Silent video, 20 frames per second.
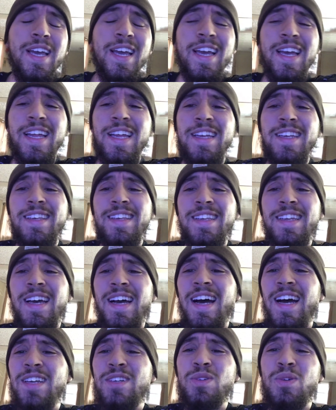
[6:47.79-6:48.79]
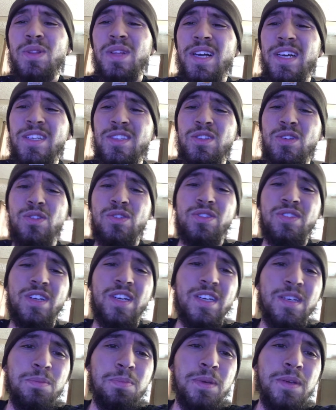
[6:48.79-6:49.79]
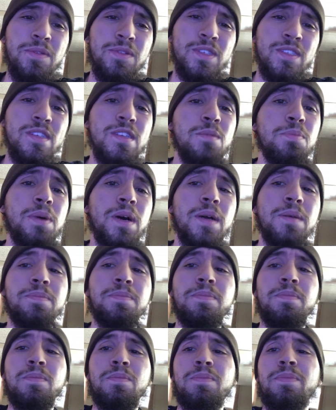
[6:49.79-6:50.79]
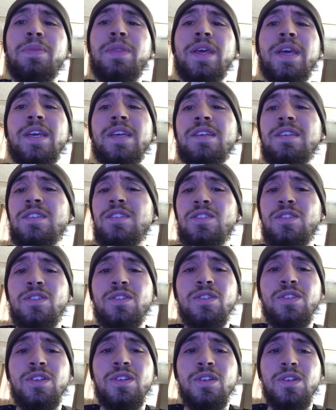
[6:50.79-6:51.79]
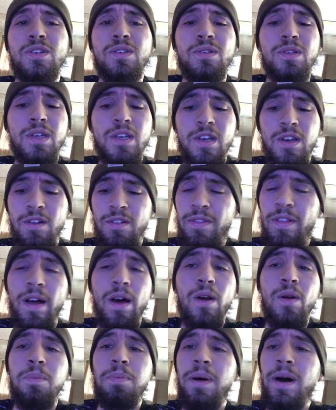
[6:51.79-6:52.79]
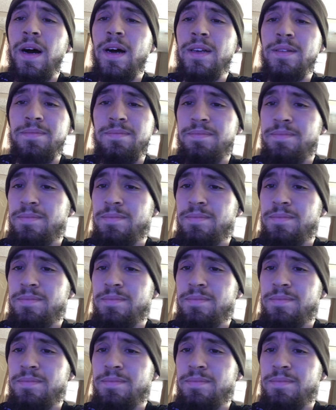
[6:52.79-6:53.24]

And I don't like those like PVC pipe things or the flower pot.